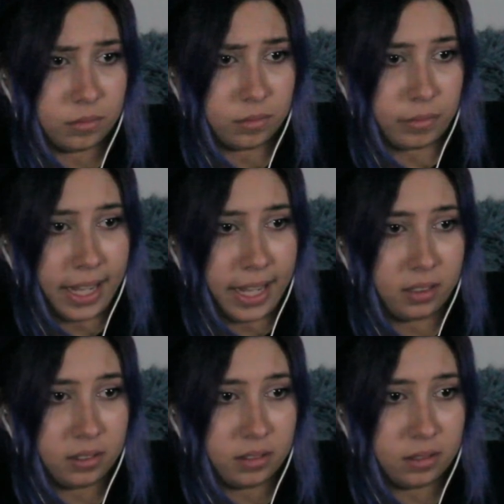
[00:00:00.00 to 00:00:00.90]

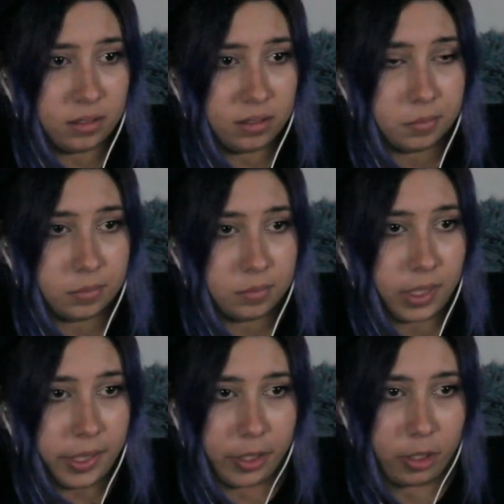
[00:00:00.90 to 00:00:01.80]
Matt?
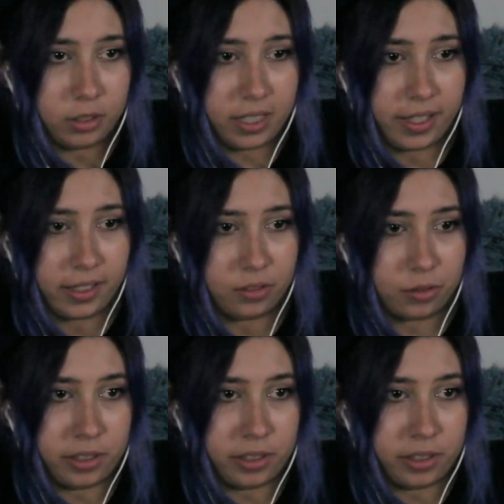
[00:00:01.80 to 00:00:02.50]
He knows he can't